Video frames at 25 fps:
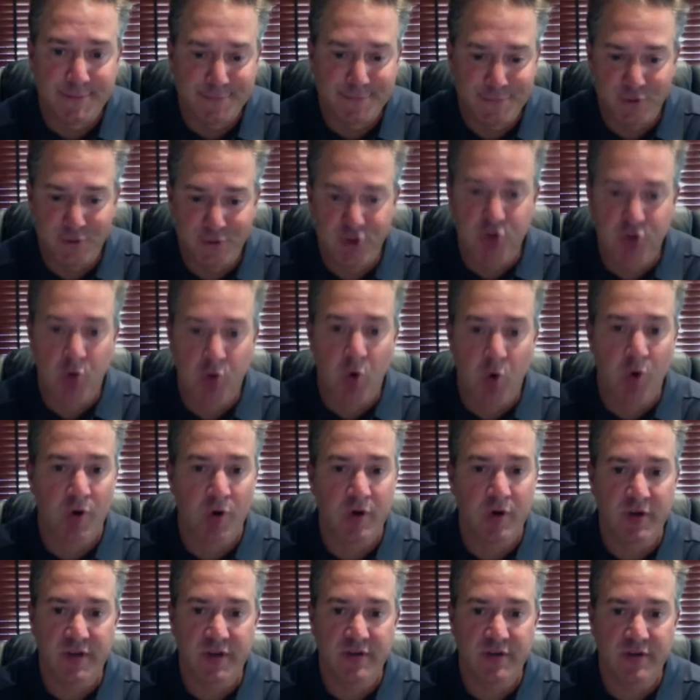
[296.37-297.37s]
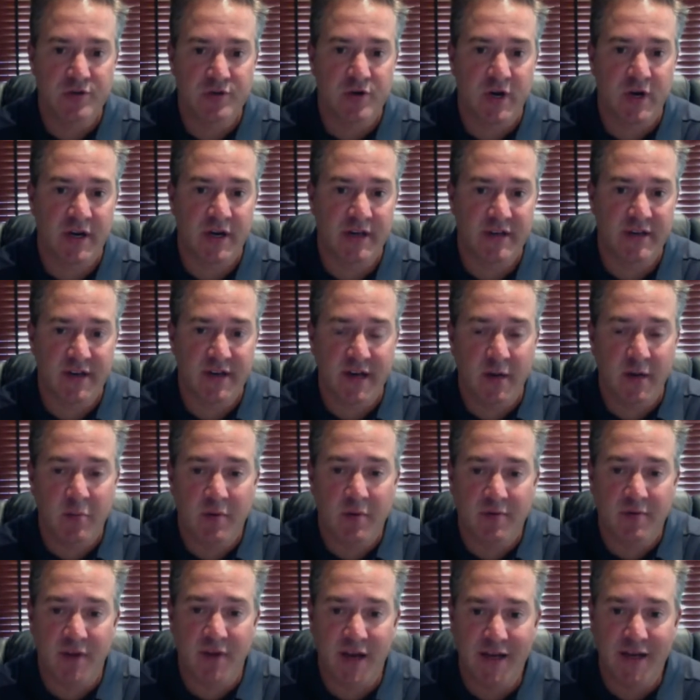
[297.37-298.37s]
shoehorned into trying to now
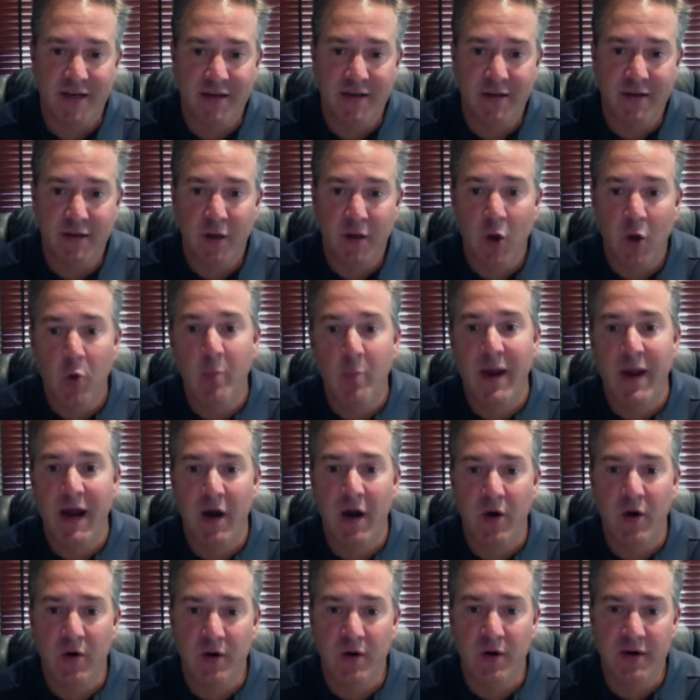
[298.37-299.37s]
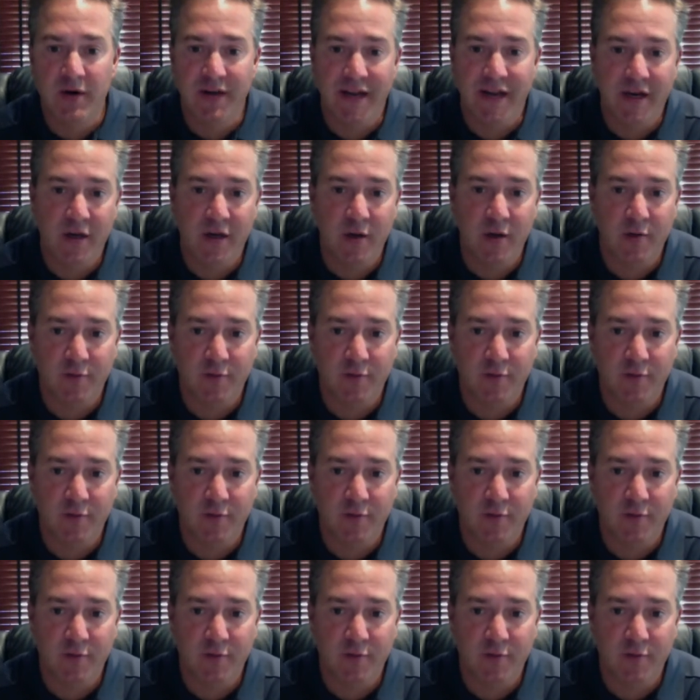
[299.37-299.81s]
provide low-power data